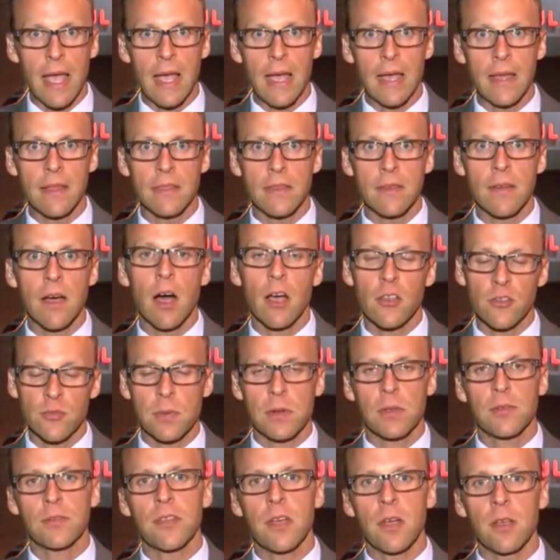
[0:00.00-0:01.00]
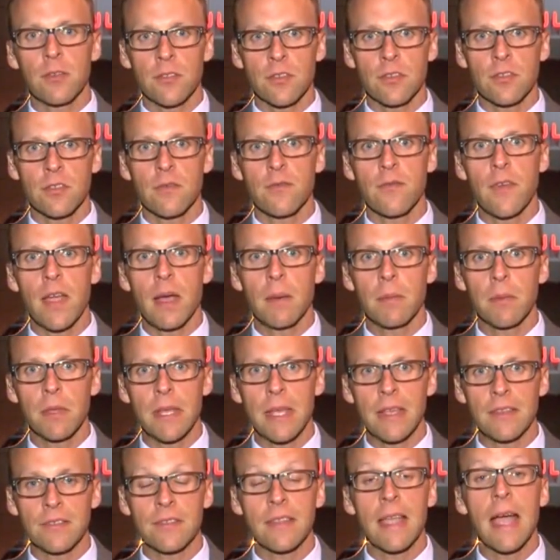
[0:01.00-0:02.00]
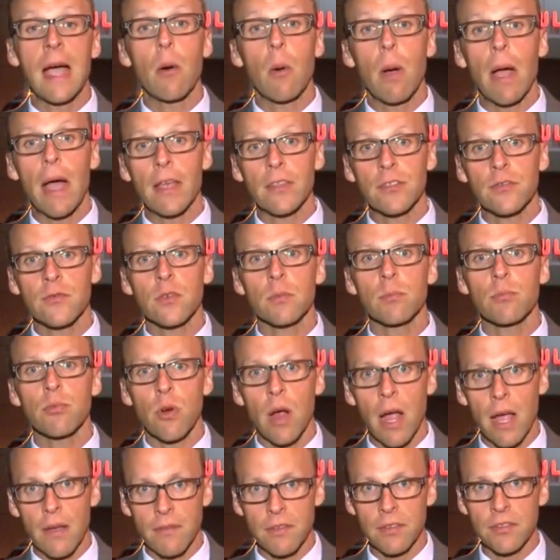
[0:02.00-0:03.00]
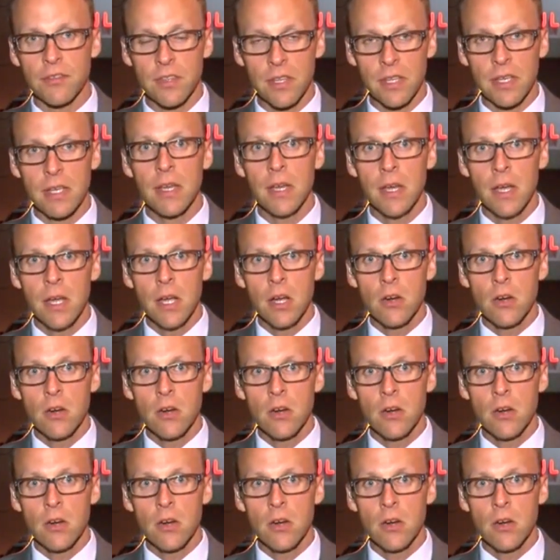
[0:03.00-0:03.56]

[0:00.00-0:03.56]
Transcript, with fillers: and the hospital tells us the family has now asked for privacy.